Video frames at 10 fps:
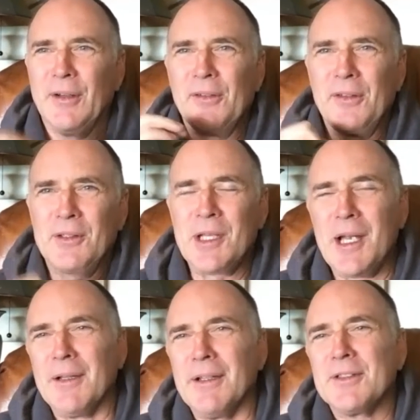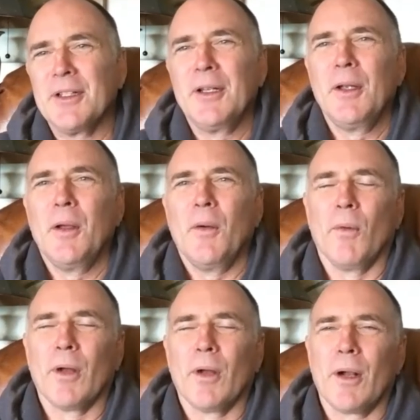here's the challenge.
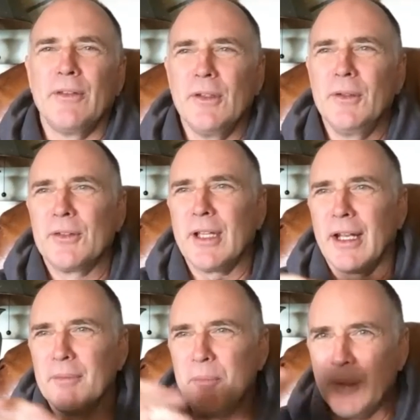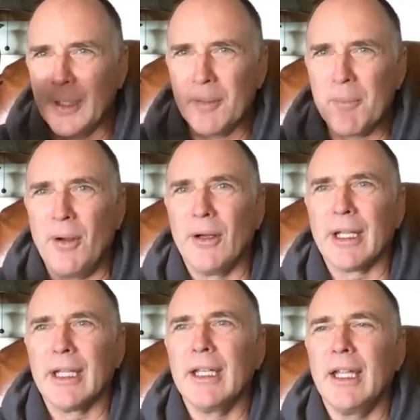What I want to do is kind of ping
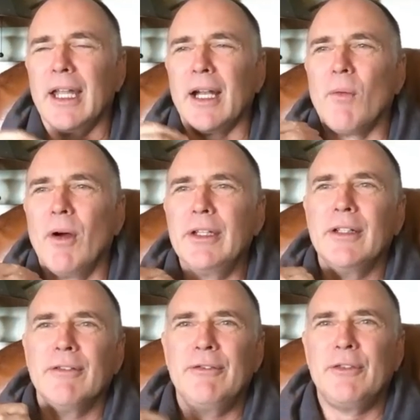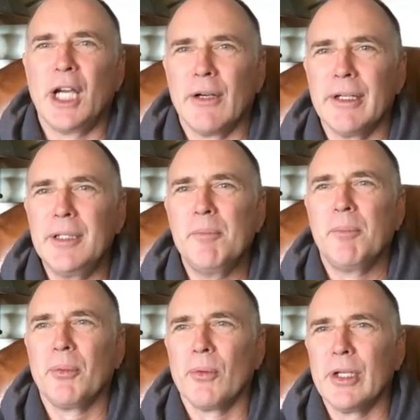pong it, and I want you to
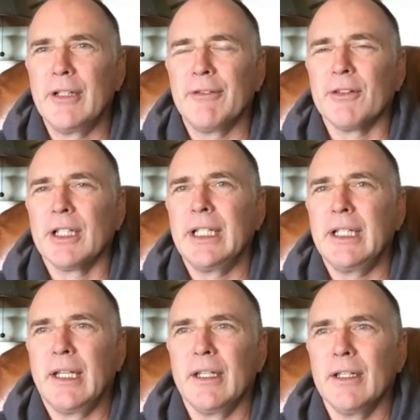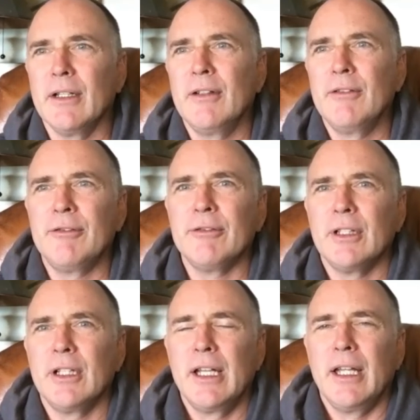very briefly give
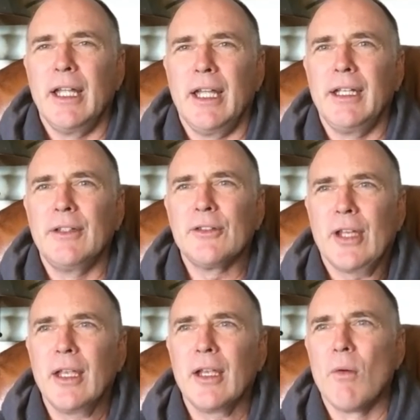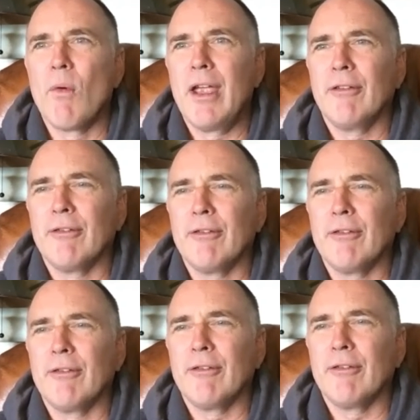a takeaway
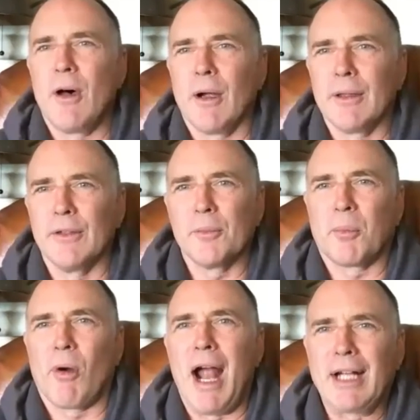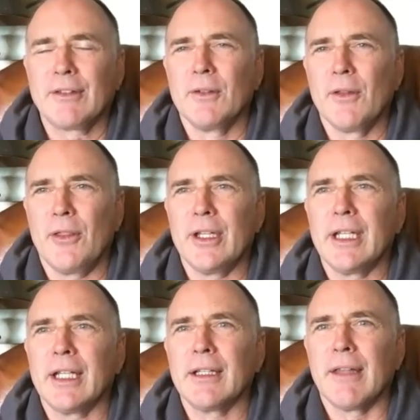from this talk that's a
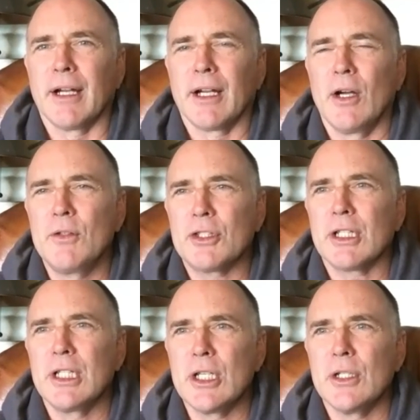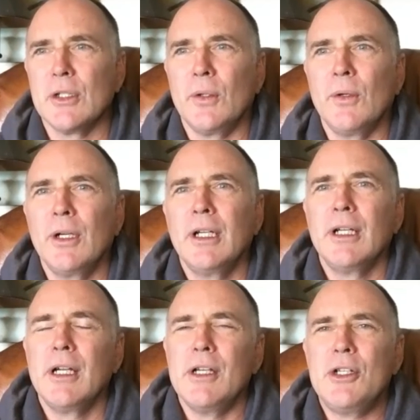practical thing that a coach can do
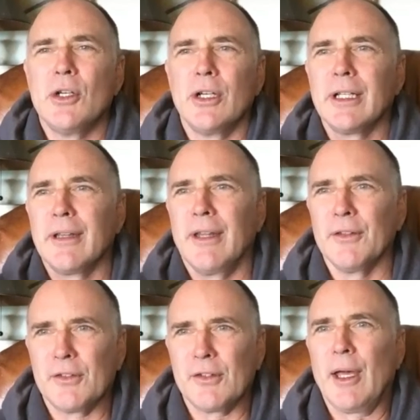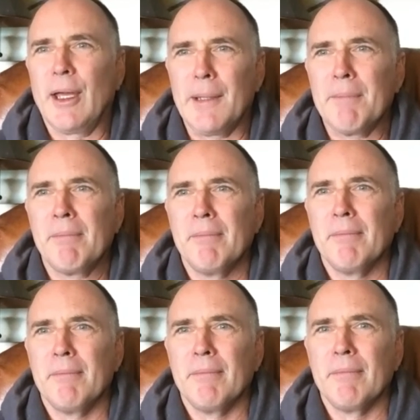during this time